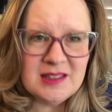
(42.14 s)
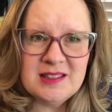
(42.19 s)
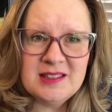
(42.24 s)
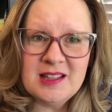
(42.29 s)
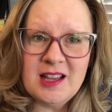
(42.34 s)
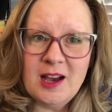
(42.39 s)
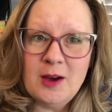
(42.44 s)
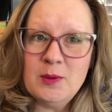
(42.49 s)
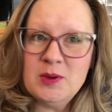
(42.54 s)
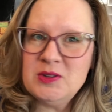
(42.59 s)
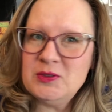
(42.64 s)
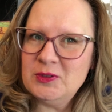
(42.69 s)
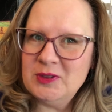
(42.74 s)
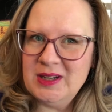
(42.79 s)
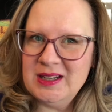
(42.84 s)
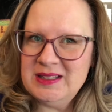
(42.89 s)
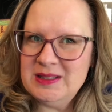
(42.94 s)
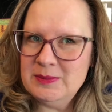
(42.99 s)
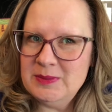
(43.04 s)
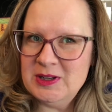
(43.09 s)
I always
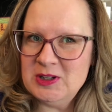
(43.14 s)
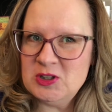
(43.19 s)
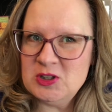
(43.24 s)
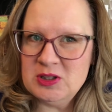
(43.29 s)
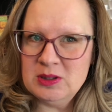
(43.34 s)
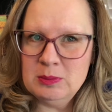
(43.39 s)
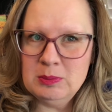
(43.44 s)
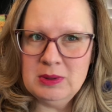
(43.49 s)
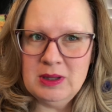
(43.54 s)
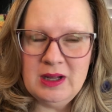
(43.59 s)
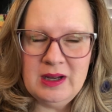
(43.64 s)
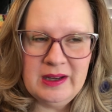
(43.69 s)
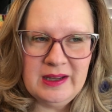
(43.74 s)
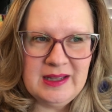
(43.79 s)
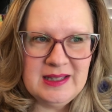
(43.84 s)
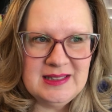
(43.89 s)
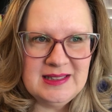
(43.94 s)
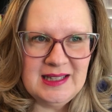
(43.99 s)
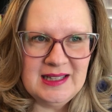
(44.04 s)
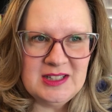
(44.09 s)
forget to mention the blog
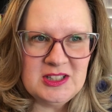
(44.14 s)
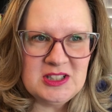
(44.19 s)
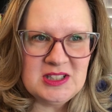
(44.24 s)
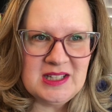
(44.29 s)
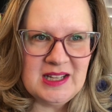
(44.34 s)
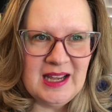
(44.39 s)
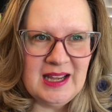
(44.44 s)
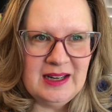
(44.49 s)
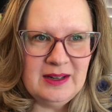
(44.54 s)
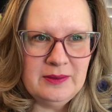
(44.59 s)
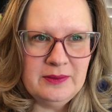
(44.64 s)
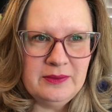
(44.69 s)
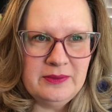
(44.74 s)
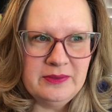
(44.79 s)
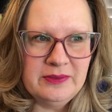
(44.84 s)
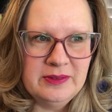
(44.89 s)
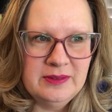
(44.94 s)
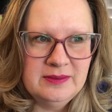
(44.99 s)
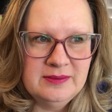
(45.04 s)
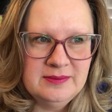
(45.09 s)
because I just kind
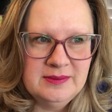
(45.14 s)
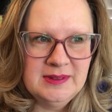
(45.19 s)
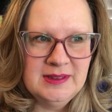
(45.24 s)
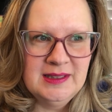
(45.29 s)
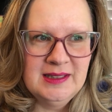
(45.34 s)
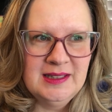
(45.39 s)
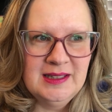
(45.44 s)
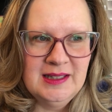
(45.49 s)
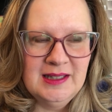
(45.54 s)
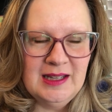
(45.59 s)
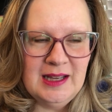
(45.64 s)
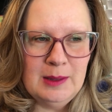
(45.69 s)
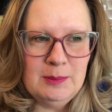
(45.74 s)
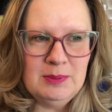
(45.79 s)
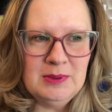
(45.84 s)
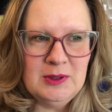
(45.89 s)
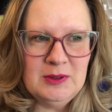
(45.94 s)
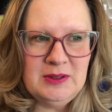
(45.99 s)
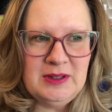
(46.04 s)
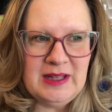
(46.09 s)
of
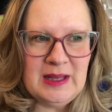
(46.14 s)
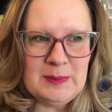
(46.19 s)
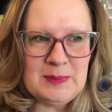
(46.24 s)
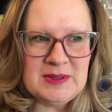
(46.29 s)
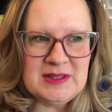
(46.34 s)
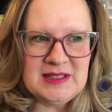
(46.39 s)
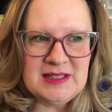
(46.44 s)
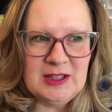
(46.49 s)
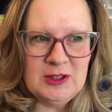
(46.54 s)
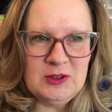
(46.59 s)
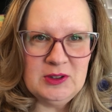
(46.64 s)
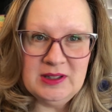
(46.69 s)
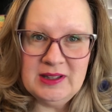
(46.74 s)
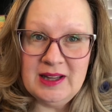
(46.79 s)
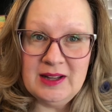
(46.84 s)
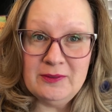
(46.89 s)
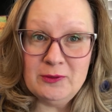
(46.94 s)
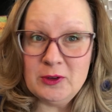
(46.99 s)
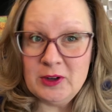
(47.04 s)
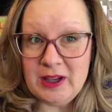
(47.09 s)
upload the episode and
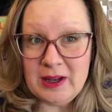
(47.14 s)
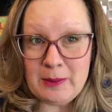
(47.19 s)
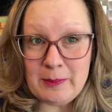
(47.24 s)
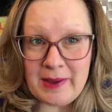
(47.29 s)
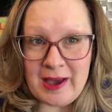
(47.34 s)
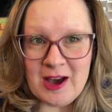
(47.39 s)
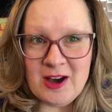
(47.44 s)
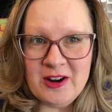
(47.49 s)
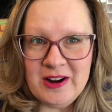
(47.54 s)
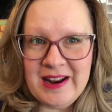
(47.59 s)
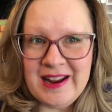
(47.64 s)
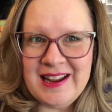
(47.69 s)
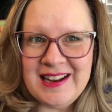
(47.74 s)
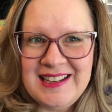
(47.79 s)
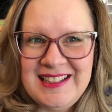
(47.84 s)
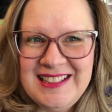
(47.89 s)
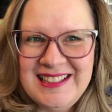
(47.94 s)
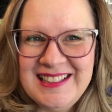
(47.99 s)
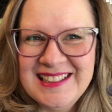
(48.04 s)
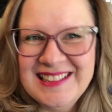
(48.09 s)
then forget about
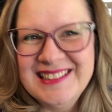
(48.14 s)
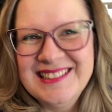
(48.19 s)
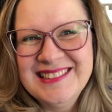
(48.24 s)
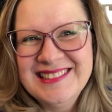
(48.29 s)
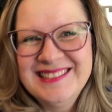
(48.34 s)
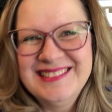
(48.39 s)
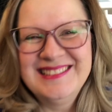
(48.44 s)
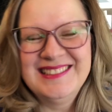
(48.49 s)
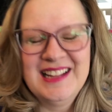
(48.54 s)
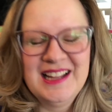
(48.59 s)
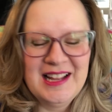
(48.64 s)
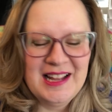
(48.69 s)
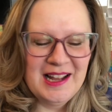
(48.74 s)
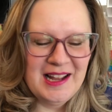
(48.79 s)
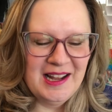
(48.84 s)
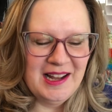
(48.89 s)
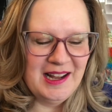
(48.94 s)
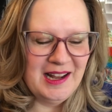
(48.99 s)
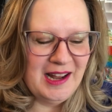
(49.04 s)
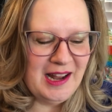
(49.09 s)
it.
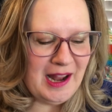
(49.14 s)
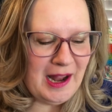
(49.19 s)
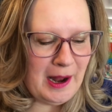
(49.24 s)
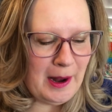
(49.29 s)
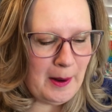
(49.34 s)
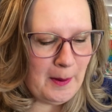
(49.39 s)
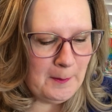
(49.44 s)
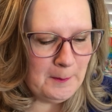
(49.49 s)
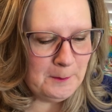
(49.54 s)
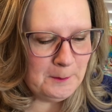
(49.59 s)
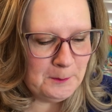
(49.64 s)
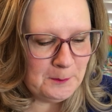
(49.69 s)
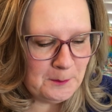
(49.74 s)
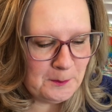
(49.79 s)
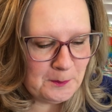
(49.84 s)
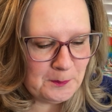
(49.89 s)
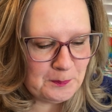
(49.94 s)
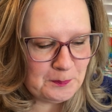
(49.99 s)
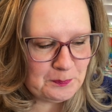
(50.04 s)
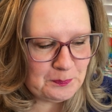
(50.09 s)

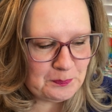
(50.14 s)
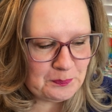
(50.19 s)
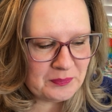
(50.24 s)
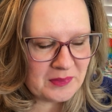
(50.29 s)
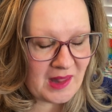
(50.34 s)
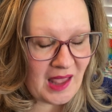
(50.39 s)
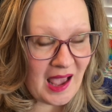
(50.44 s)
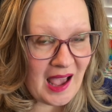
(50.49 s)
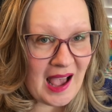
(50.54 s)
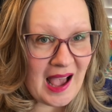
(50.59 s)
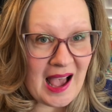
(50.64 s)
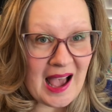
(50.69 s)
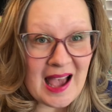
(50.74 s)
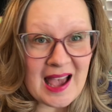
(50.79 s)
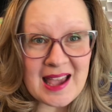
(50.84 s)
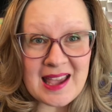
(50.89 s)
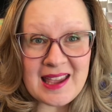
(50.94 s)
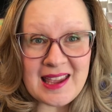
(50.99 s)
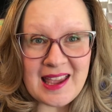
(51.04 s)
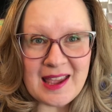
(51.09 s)

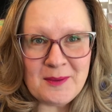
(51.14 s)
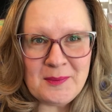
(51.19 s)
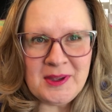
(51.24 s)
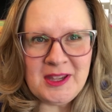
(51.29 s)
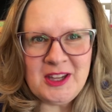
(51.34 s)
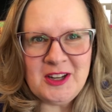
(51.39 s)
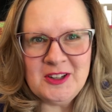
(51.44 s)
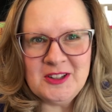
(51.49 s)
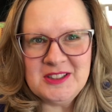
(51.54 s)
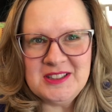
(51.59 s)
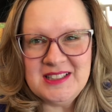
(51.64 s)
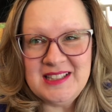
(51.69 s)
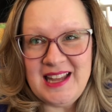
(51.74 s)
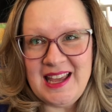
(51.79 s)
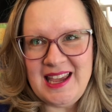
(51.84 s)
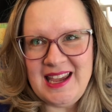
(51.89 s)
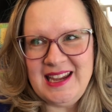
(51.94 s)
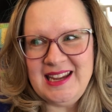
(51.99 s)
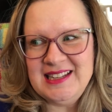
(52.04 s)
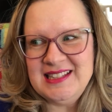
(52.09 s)
I am here
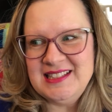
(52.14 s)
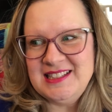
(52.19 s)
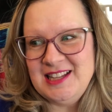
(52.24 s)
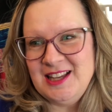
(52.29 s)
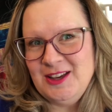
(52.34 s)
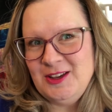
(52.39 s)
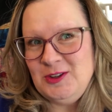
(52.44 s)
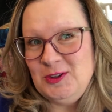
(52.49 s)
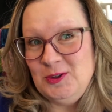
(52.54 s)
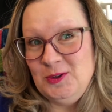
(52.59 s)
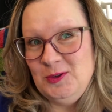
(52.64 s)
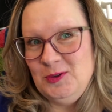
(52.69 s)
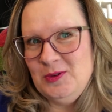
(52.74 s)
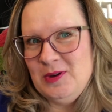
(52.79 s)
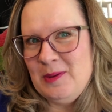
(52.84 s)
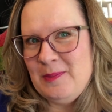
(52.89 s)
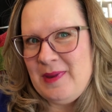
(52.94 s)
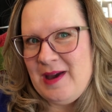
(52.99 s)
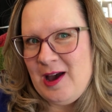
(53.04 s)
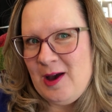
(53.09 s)
today to tell you
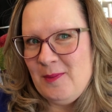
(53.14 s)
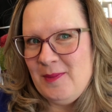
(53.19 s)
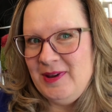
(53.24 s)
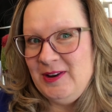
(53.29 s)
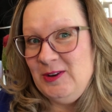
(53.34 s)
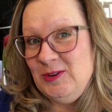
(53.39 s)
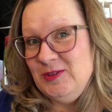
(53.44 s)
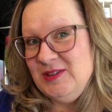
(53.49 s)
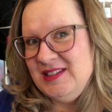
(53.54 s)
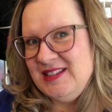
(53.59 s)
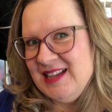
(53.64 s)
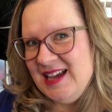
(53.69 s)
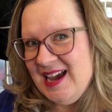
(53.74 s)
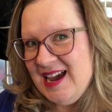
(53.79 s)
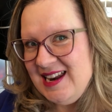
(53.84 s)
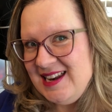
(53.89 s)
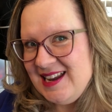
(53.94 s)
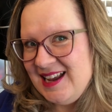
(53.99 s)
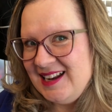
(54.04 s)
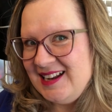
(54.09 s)
about my new
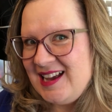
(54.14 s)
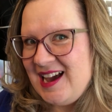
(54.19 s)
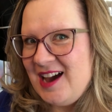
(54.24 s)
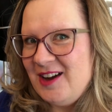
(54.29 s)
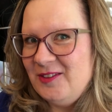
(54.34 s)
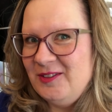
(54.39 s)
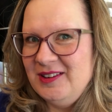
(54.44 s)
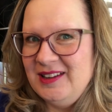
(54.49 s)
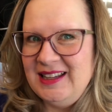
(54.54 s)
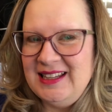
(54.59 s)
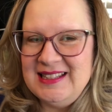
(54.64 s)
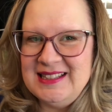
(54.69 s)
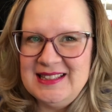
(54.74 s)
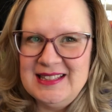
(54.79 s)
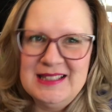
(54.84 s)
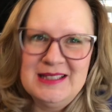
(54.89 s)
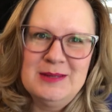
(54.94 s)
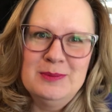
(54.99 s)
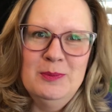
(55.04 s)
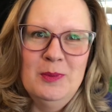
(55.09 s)
design that got released
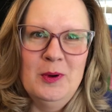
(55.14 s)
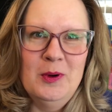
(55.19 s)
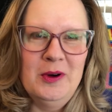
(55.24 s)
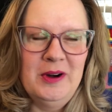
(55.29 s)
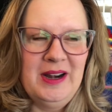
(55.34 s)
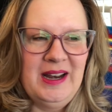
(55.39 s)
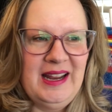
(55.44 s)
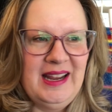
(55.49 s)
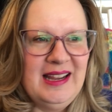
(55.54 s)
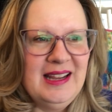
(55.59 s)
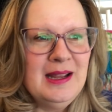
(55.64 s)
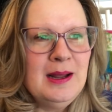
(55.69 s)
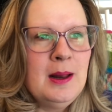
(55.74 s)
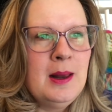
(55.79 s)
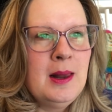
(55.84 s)
this morning.